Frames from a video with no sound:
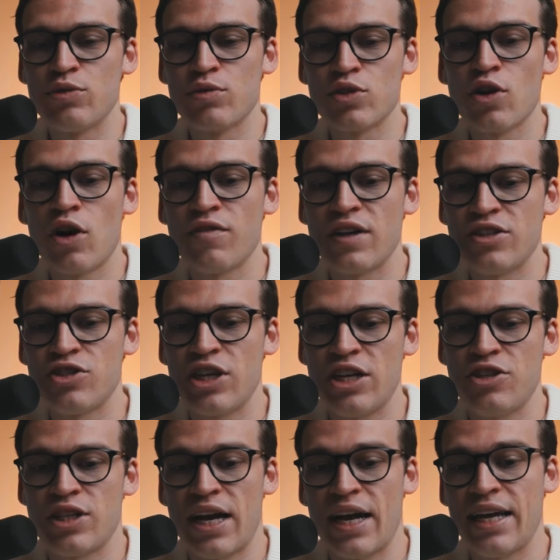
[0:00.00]
Resolve has
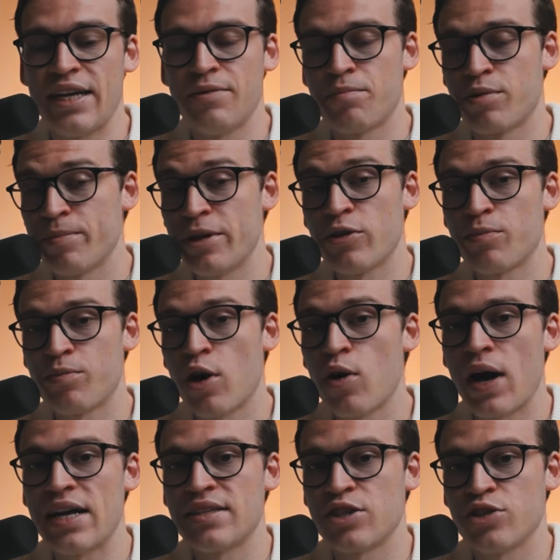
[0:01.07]
changed that, and Premiere
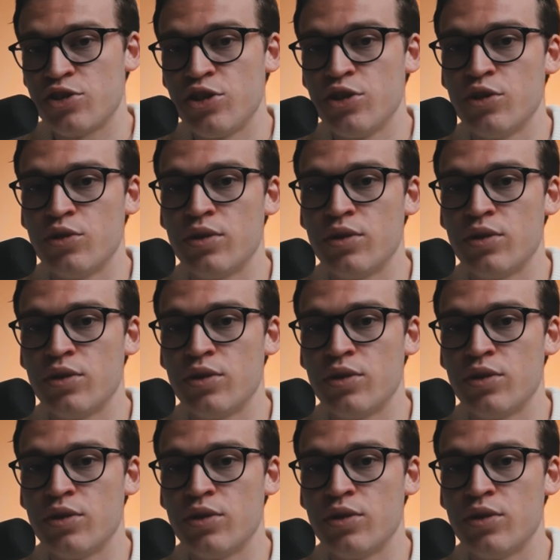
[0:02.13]
Pro has it too.